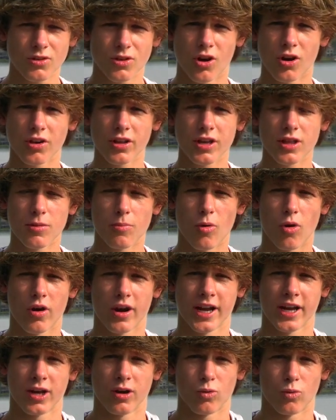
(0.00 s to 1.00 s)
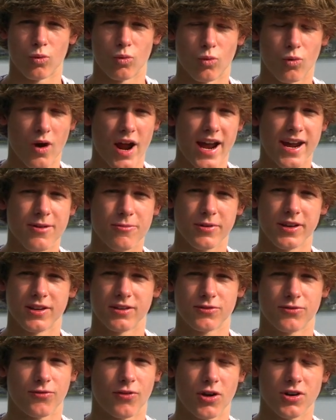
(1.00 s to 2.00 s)
early in the morning, right when
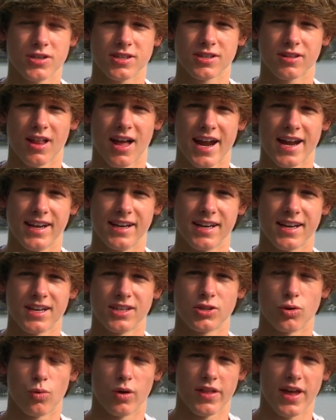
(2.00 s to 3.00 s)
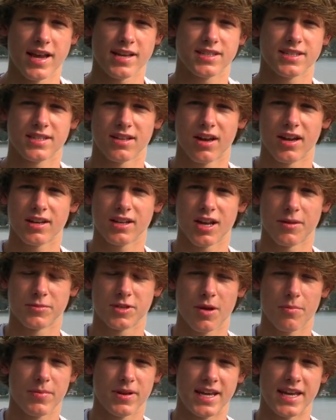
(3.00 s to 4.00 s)
it's first light to where that sun comes
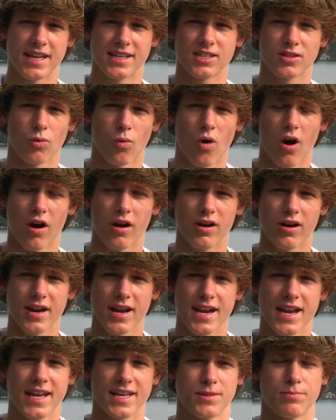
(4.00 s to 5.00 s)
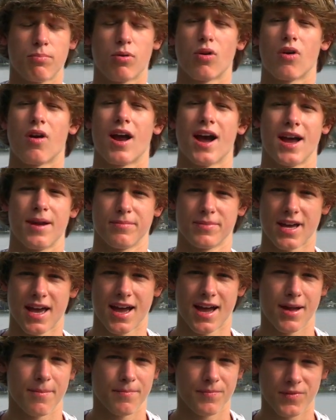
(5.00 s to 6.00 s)
up and hits the water, it's prime
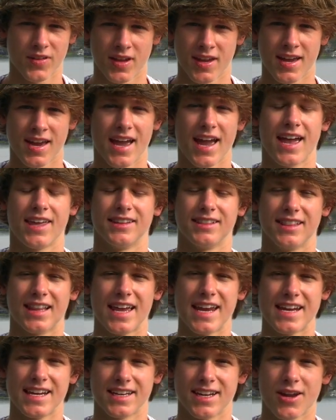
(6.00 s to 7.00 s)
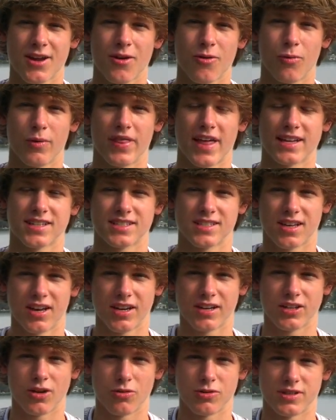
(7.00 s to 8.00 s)
time. And late, when that
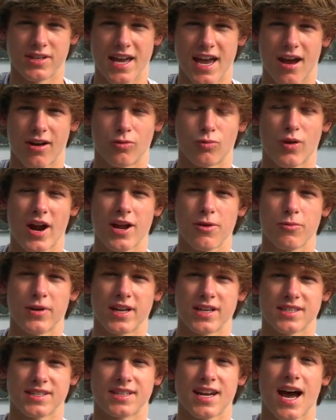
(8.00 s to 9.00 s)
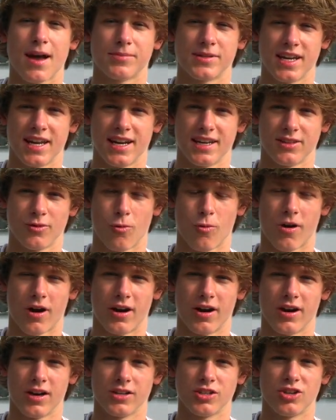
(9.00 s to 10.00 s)
sun goes down, right when it stops hitting the
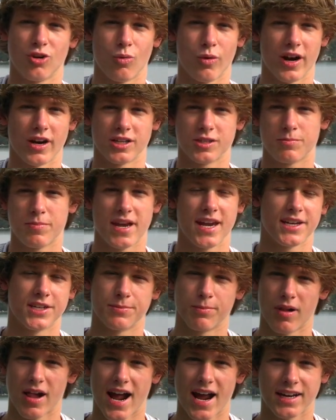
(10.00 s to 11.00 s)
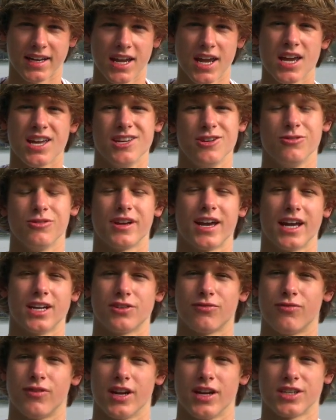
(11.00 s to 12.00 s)
water to where it's pitch black, you can
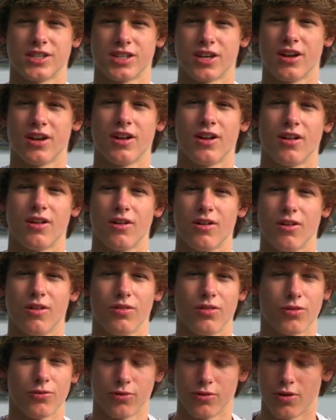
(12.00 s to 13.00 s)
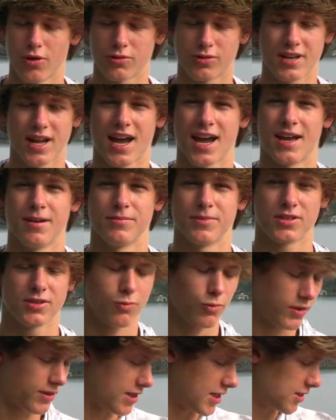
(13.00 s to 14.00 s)
catch fish through those times
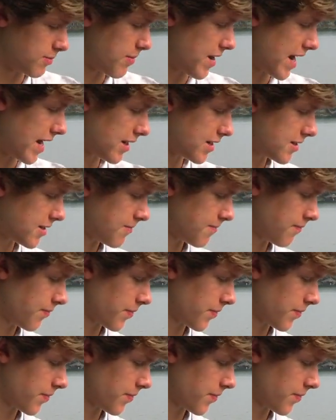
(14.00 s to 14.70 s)
with these baits.